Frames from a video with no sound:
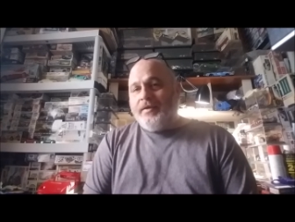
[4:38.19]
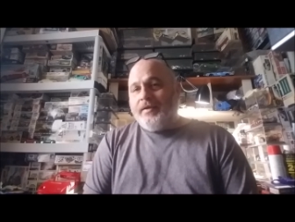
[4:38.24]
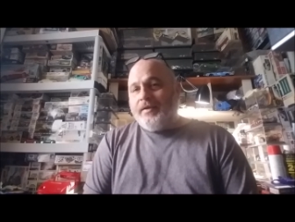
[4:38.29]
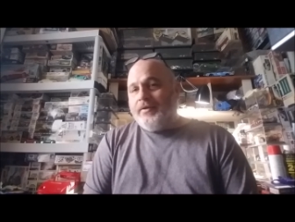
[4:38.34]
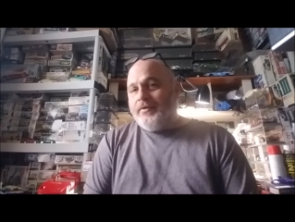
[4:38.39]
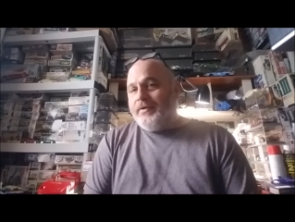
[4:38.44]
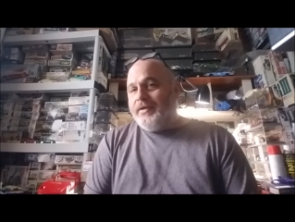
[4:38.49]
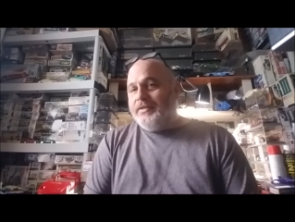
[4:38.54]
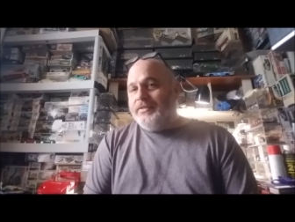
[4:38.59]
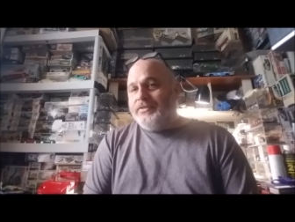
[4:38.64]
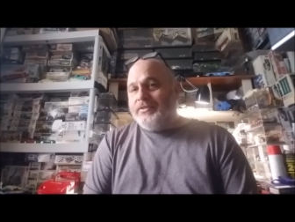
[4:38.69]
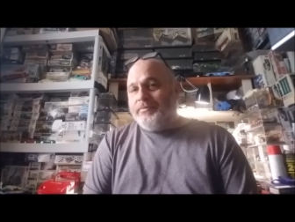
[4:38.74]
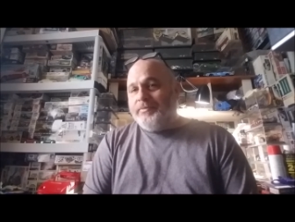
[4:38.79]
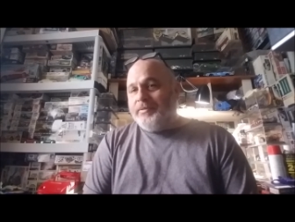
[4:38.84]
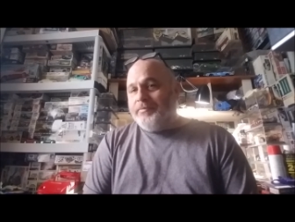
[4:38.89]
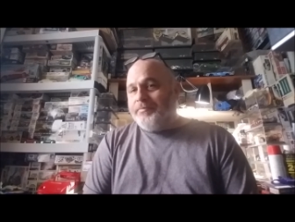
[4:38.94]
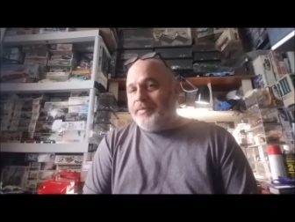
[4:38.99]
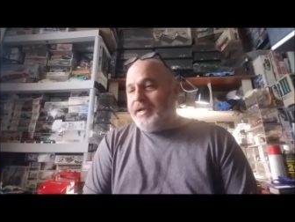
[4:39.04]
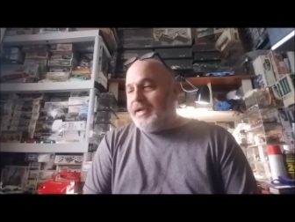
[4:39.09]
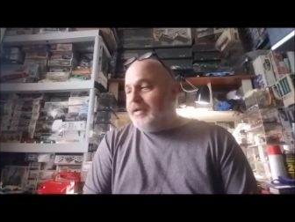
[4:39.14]
you know,
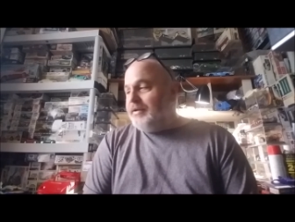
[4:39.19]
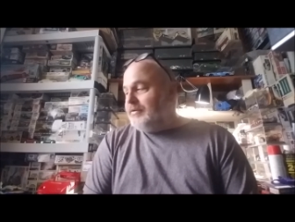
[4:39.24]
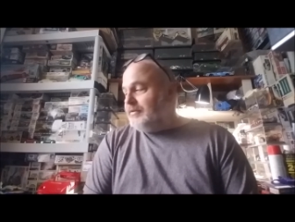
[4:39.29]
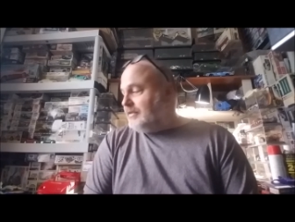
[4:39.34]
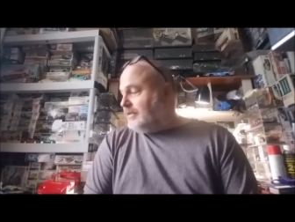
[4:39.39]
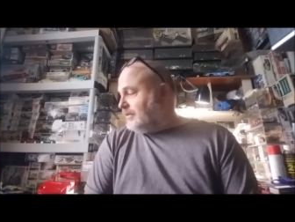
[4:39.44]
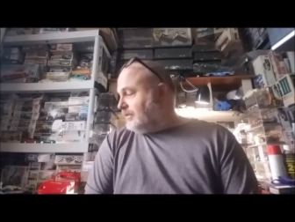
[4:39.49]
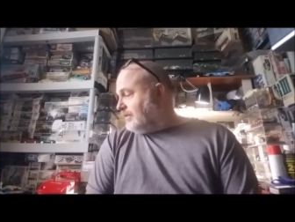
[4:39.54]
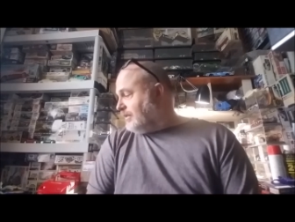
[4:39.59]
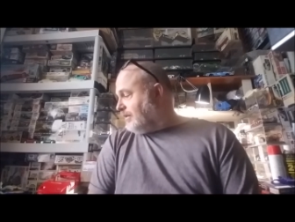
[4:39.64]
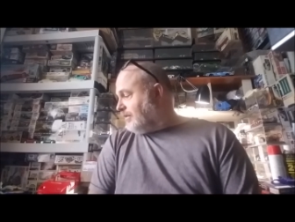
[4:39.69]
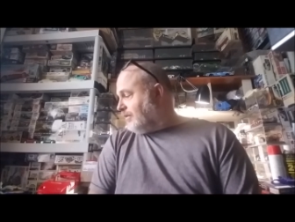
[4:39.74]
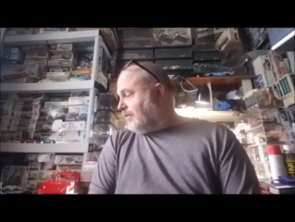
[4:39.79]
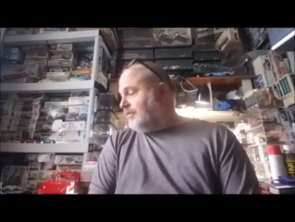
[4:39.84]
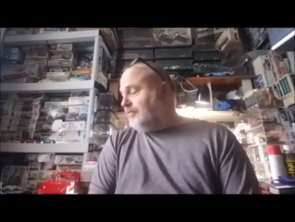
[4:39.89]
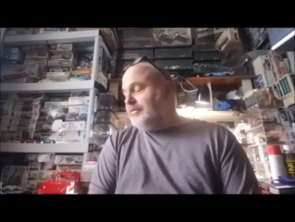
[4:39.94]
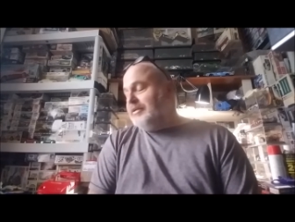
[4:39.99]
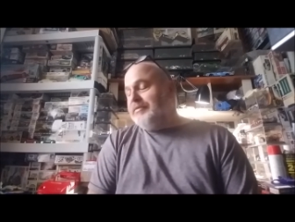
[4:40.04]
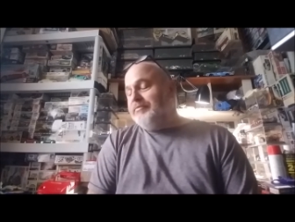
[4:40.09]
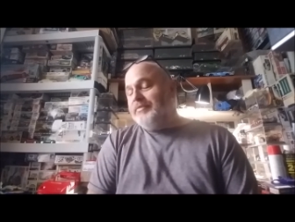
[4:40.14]
instrument panel, it's not
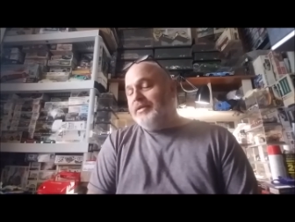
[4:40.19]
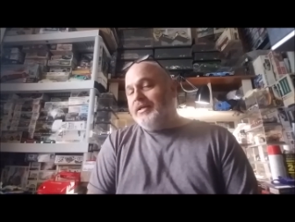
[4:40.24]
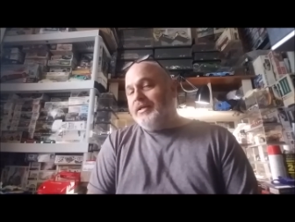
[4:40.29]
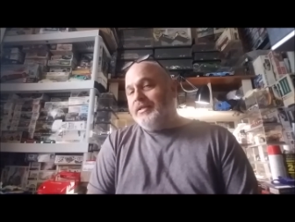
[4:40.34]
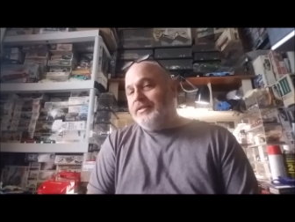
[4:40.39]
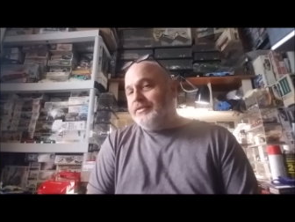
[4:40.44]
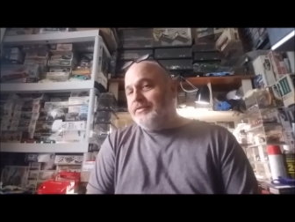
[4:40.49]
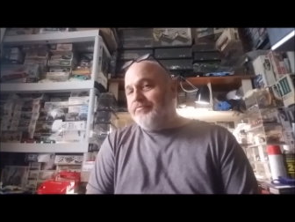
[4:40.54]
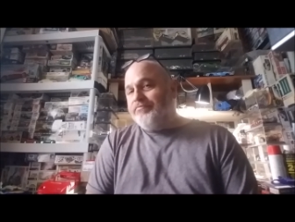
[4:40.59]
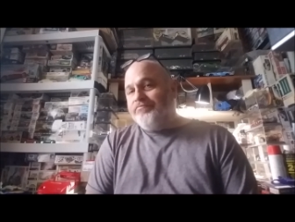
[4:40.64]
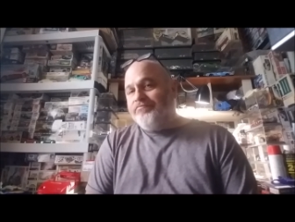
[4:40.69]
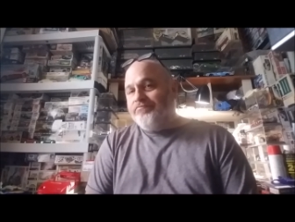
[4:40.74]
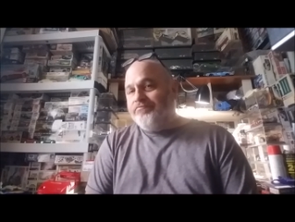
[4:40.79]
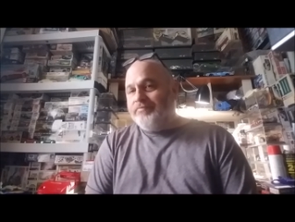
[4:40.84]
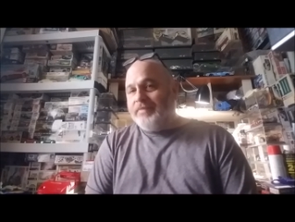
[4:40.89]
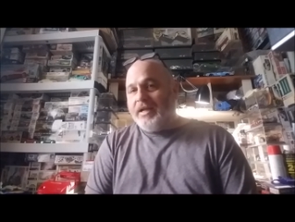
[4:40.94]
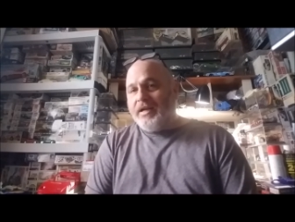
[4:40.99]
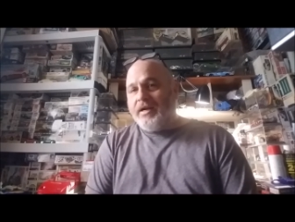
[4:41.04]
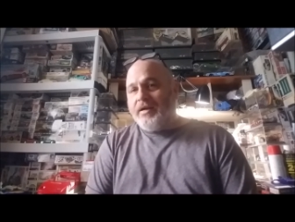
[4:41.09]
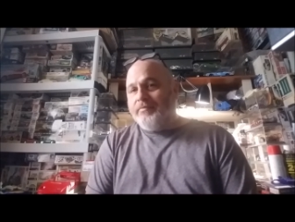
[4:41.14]
going to be much,
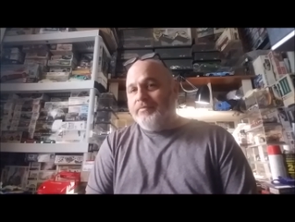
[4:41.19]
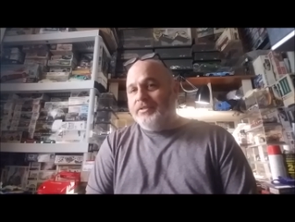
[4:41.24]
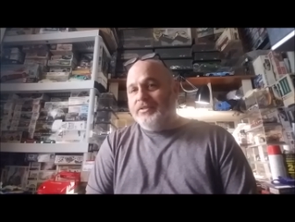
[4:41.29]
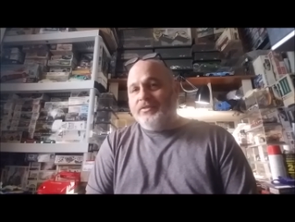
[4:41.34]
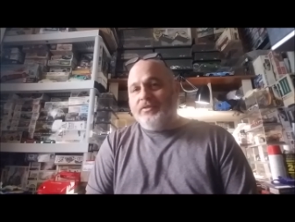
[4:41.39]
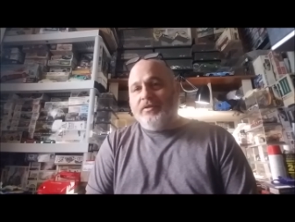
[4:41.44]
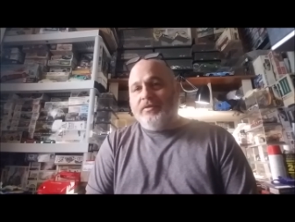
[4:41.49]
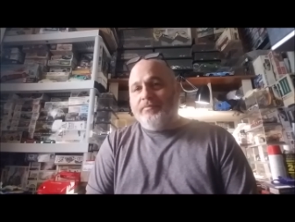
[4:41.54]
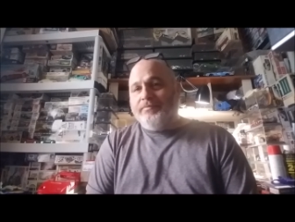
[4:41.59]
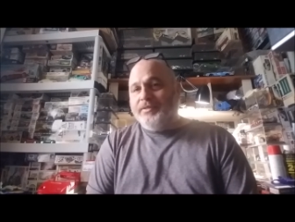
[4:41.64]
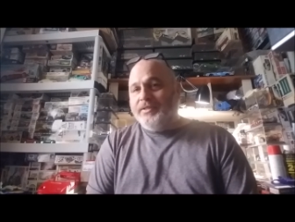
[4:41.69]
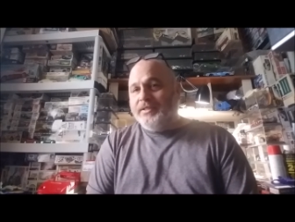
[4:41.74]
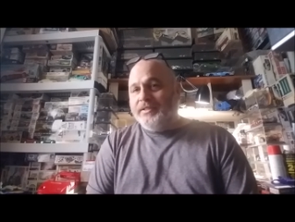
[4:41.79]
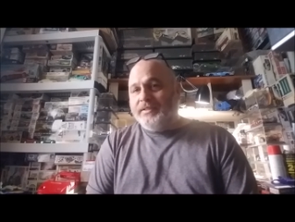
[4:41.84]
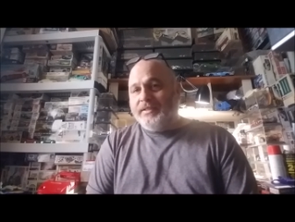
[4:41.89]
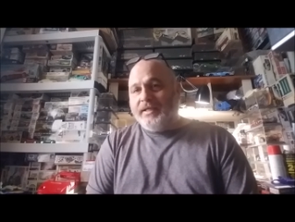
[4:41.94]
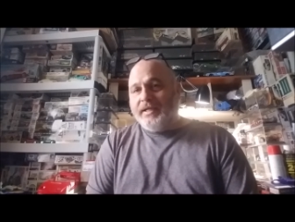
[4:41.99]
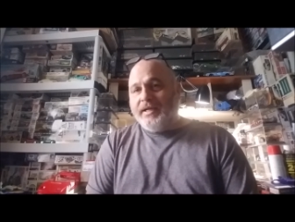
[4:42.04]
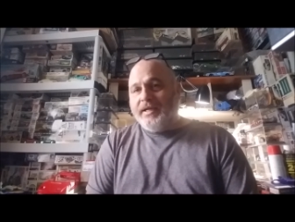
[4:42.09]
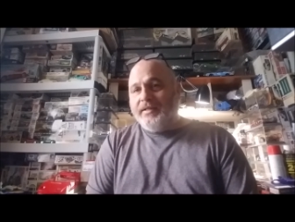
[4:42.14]
and I'm just going to put
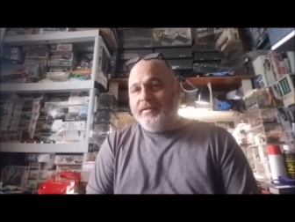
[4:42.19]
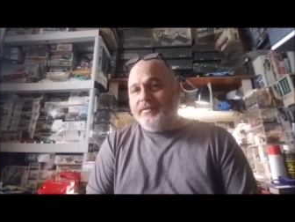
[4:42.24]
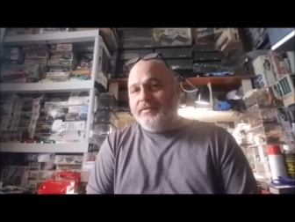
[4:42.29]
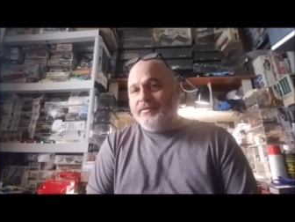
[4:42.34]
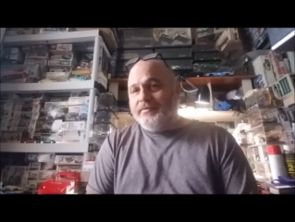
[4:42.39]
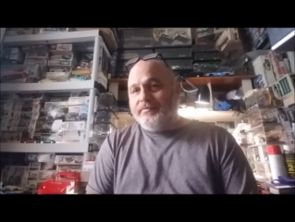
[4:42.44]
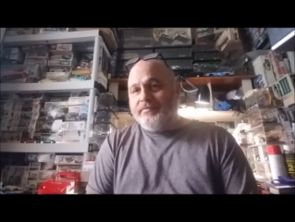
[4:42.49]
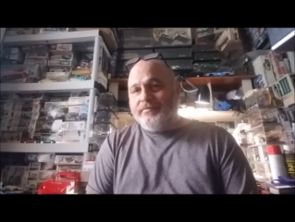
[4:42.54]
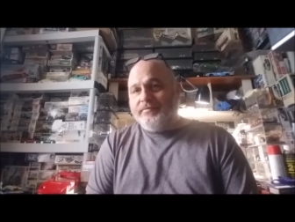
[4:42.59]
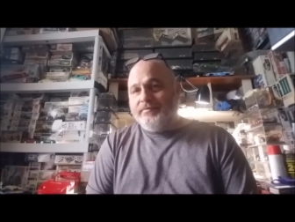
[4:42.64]
it together and